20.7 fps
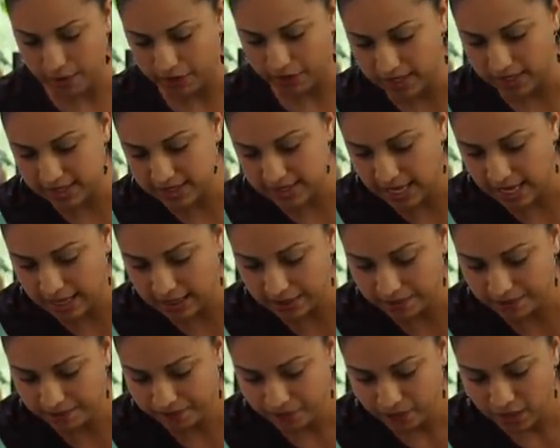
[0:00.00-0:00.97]
on this
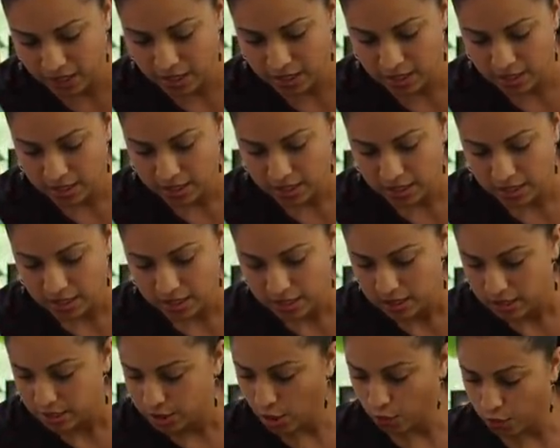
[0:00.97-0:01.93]
side.
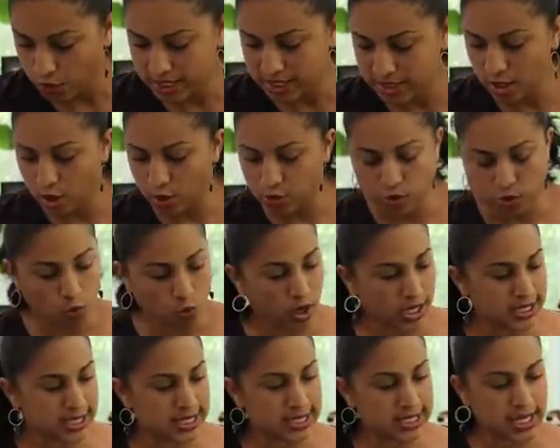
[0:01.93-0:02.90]
So we sewed
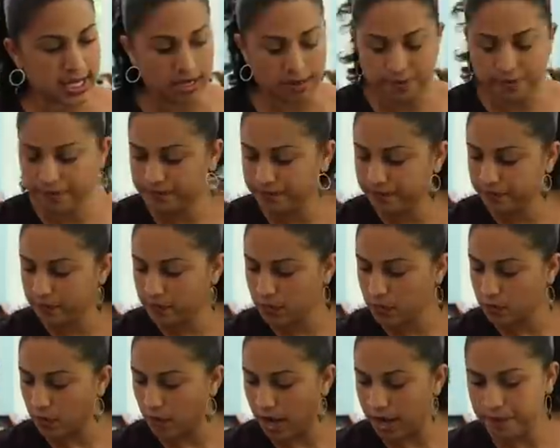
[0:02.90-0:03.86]
one seam,
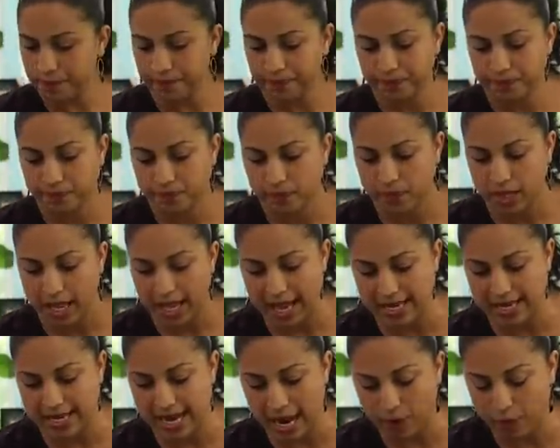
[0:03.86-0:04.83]
right?
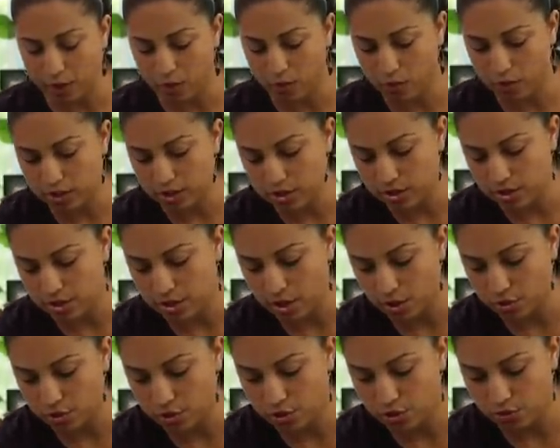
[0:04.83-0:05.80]
And now we're going to
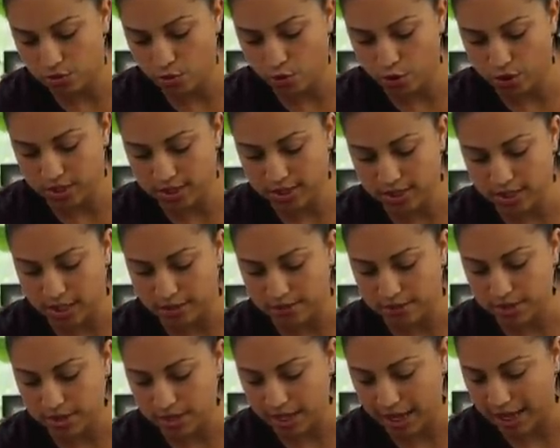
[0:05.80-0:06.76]
sew two more
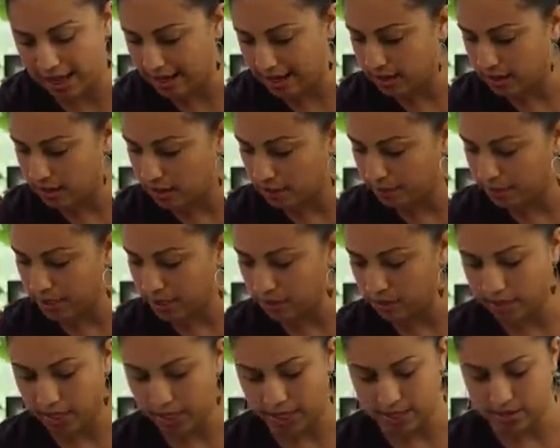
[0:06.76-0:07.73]
seams and the
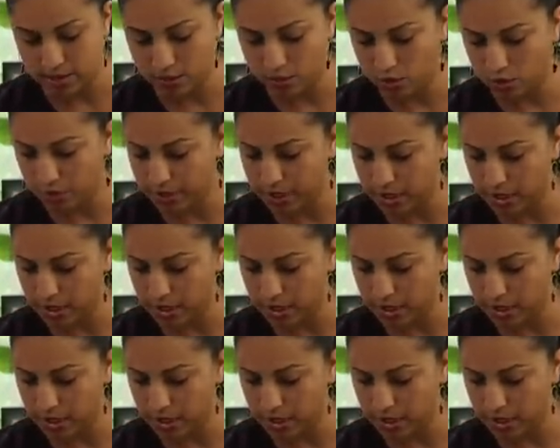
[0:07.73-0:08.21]
pillowcase will be